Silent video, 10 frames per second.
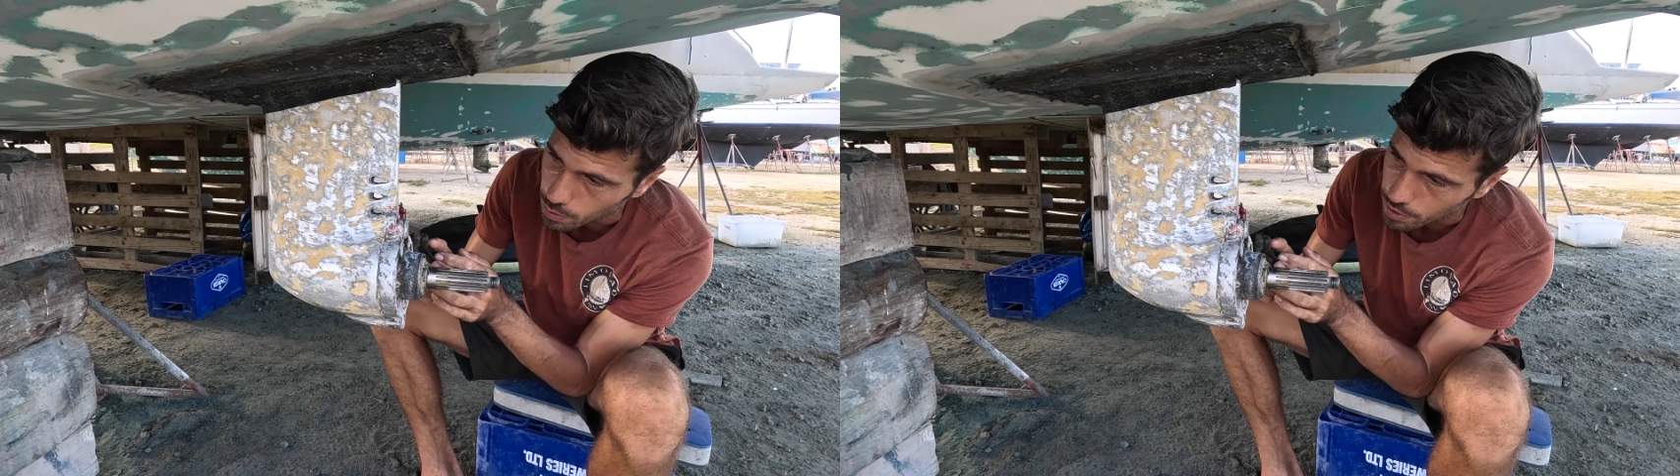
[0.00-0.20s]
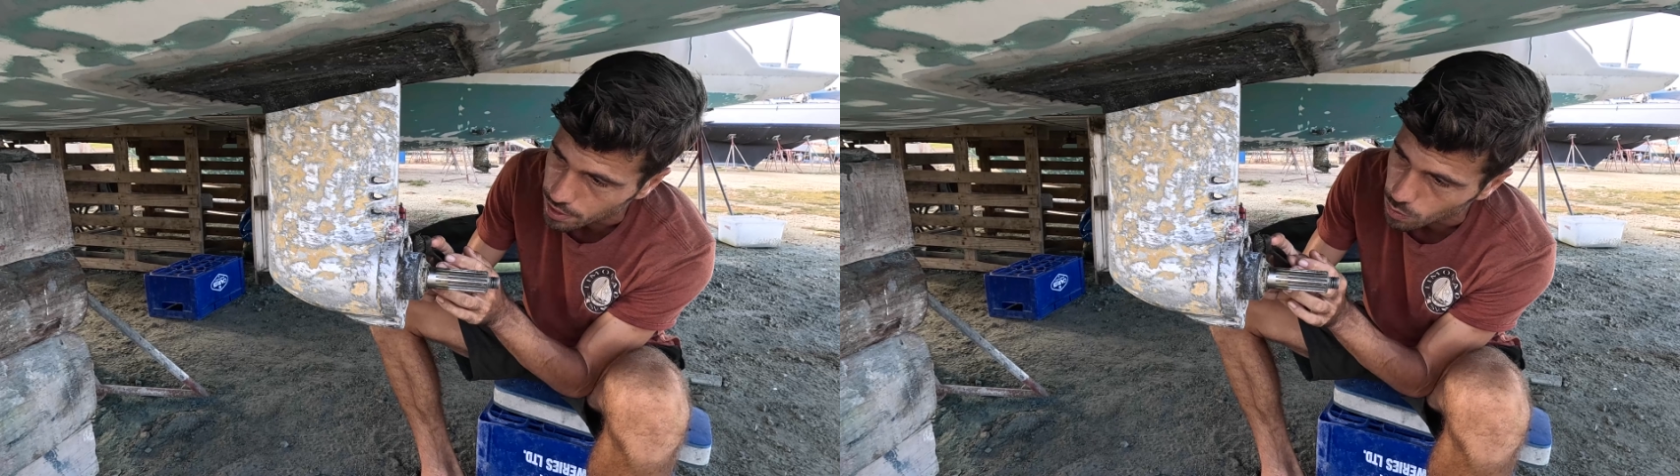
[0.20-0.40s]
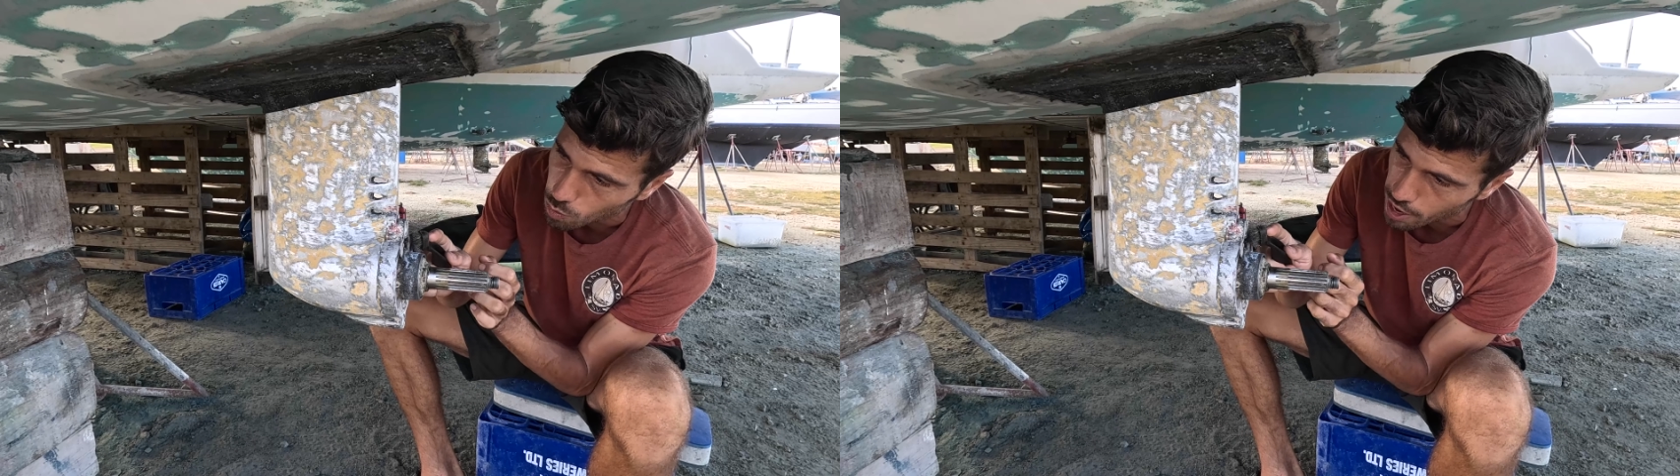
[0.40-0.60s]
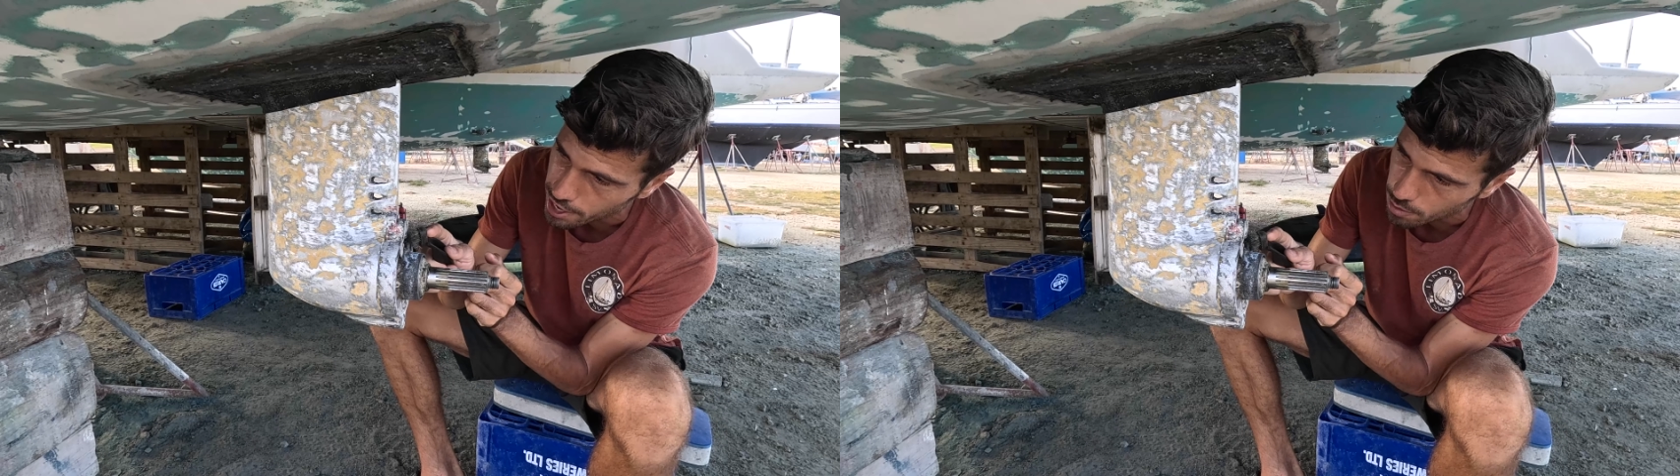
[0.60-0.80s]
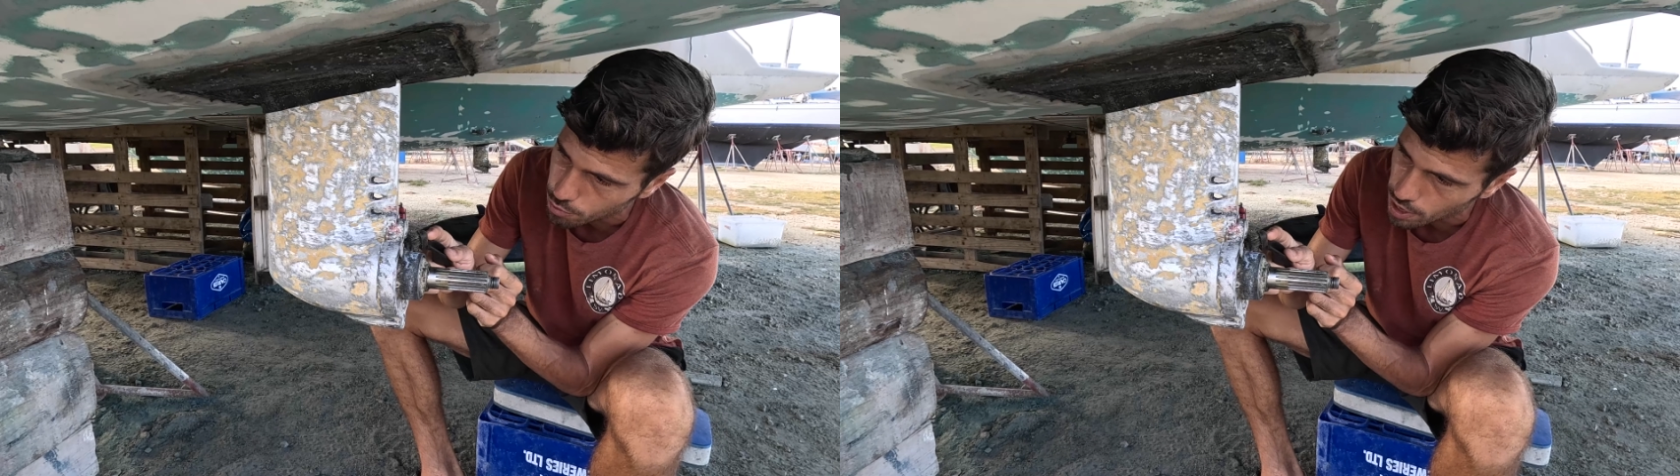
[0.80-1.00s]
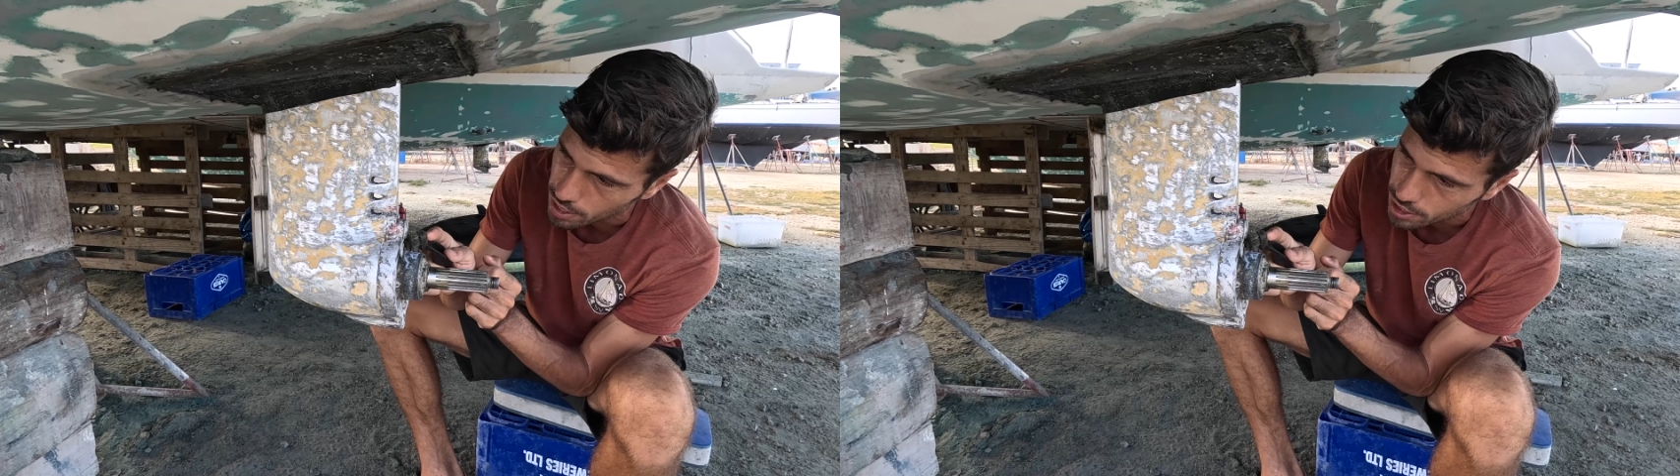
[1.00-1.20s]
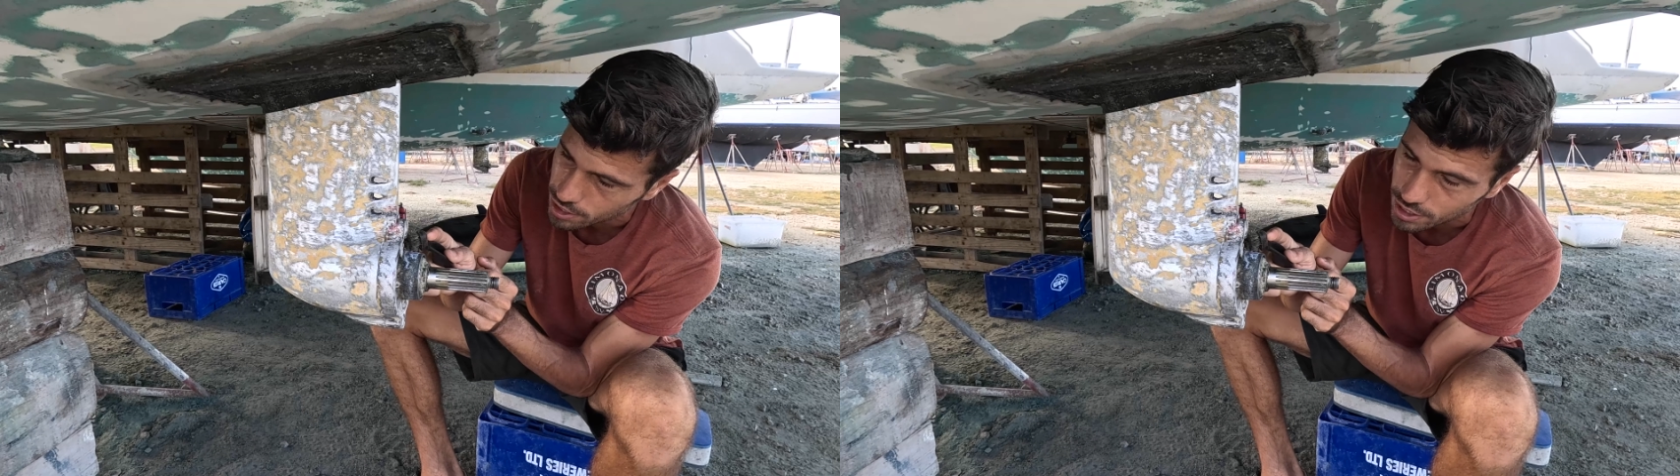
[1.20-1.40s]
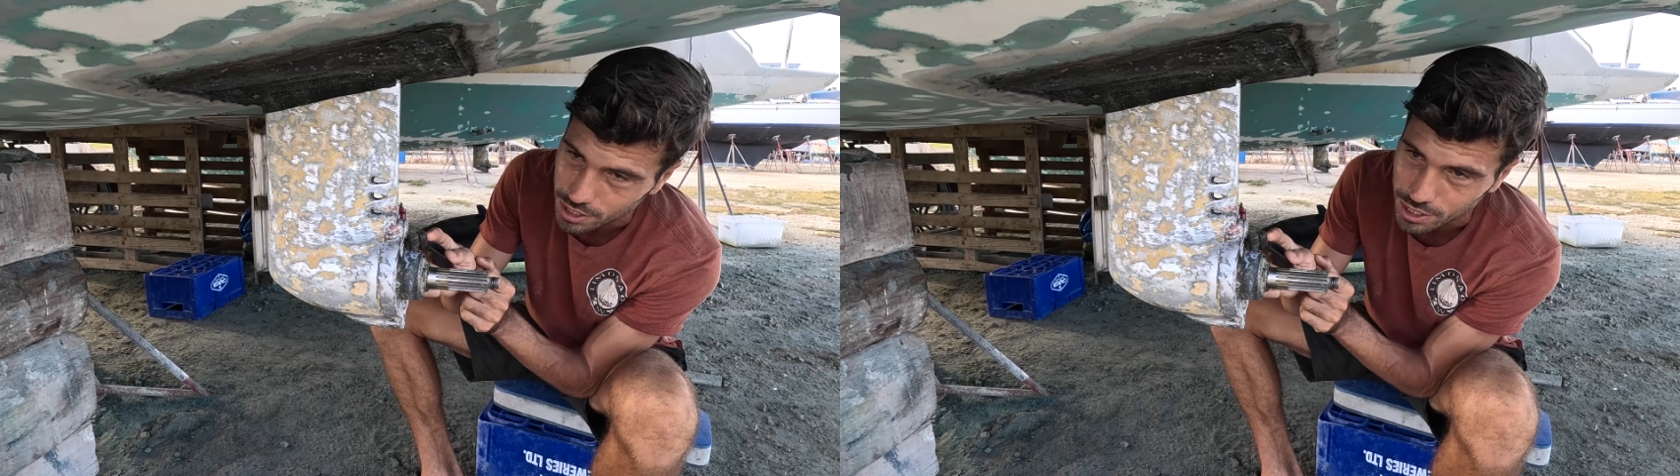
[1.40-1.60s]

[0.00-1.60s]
with a wire brush